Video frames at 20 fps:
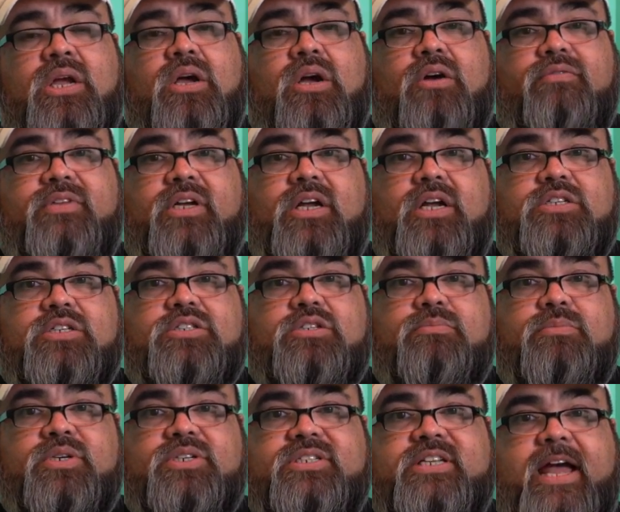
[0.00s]
of the
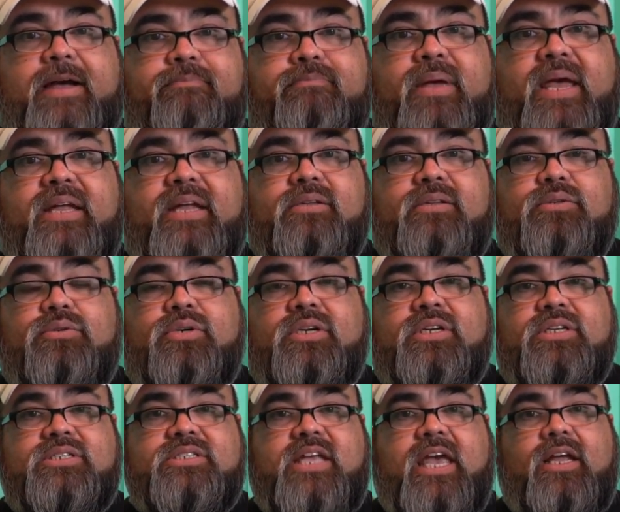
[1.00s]
customer is not met during
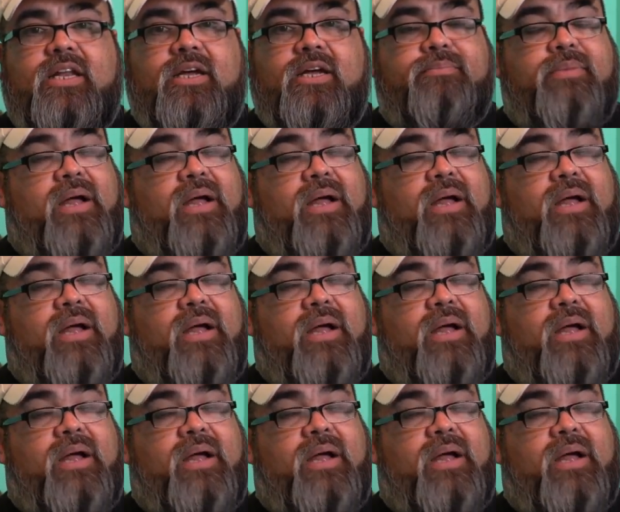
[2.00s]
the scale up,